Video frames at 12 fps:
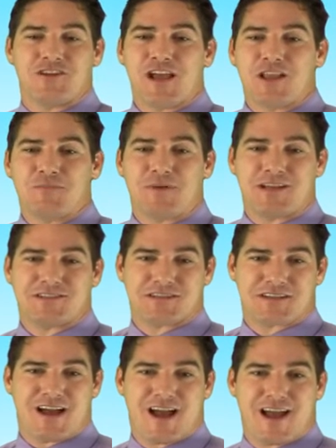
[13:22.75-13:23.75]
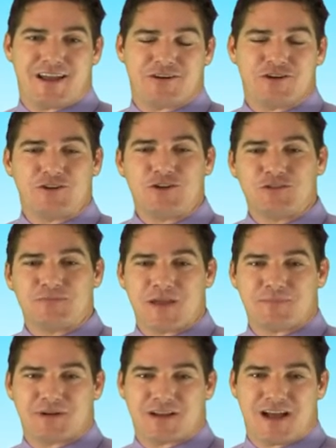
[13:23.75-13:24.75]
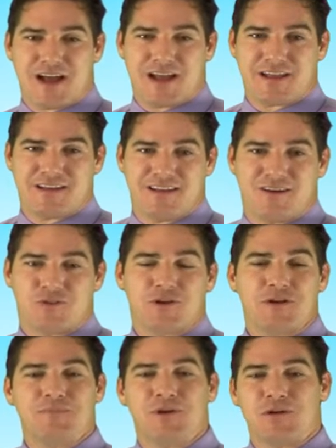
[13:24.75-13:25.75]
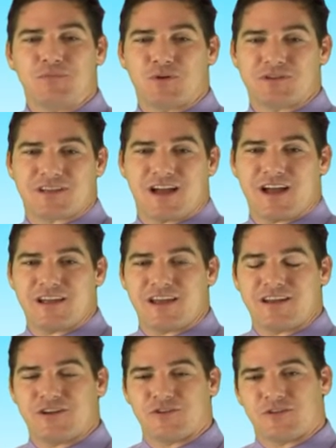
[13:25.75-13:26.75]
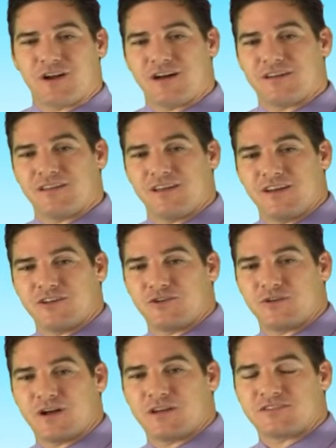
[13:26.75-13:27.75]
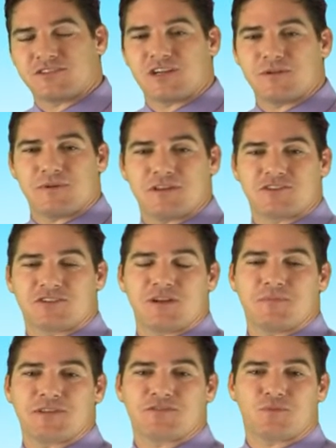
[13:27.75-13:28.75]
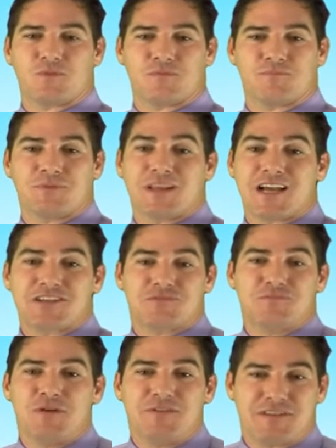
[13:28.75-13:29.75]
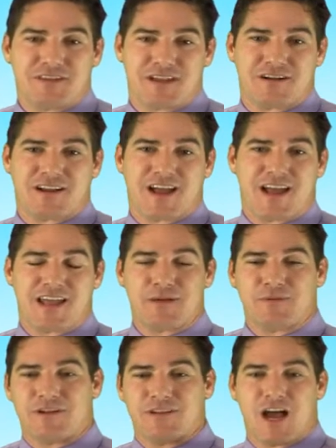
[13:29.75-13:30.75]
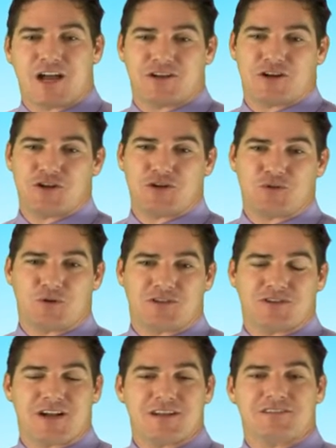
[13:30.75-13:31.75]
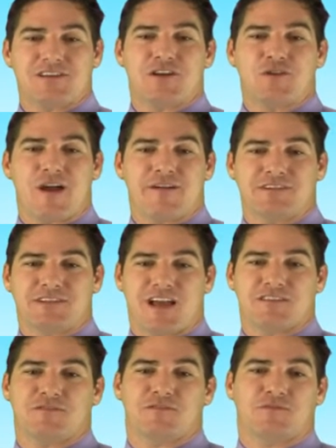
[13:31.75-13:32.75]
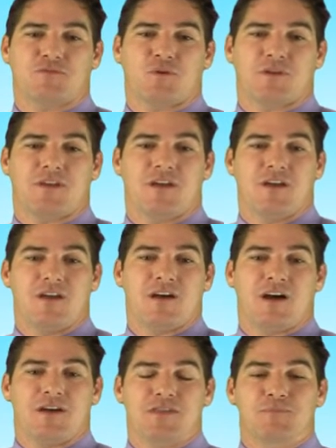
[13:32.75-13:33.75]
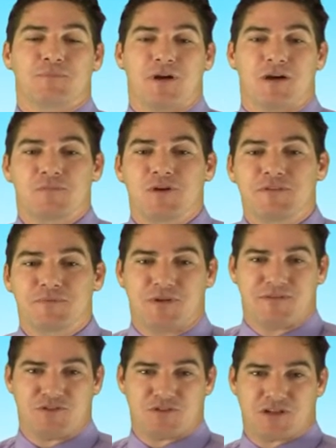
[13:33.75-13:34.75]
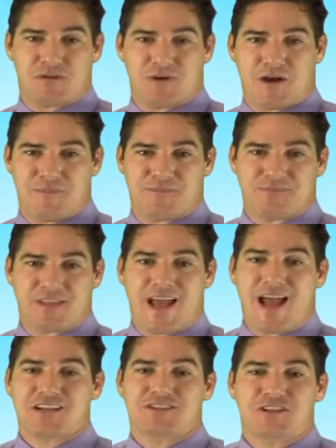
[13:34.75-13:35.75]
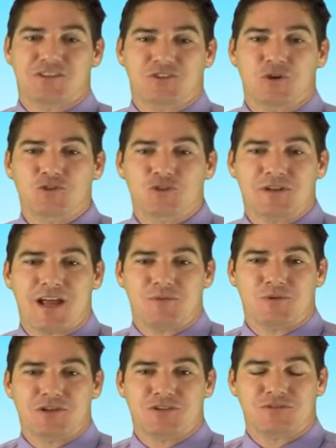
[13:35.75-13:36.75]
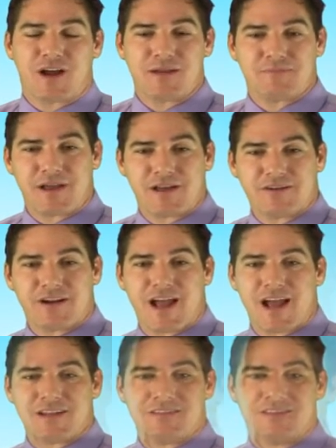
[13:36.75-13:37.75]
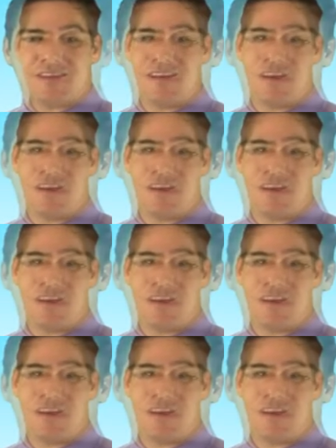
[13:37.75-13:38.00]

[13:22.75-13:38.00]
Yellow Pages guy or your newspaper guy or your billboards guy and your Cinemaplex movie theater guy came around knocking on your door trying to sell you advertisements before the movie previews come on? Ads on social networks, right? Banner ads.